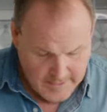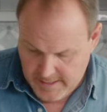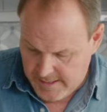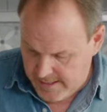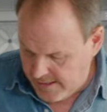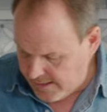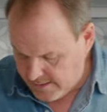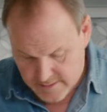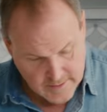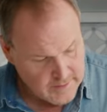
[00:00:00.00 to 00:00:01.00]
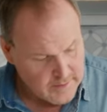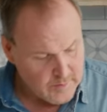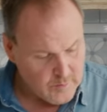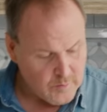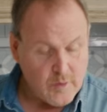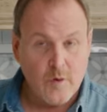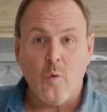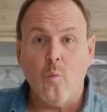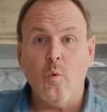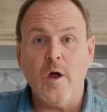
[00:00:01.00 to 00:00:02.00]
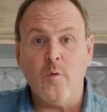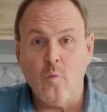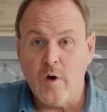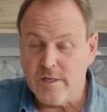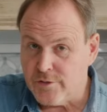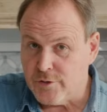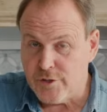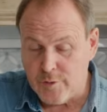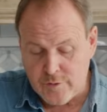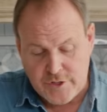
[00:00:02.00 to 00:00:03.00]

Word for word: and one one. So two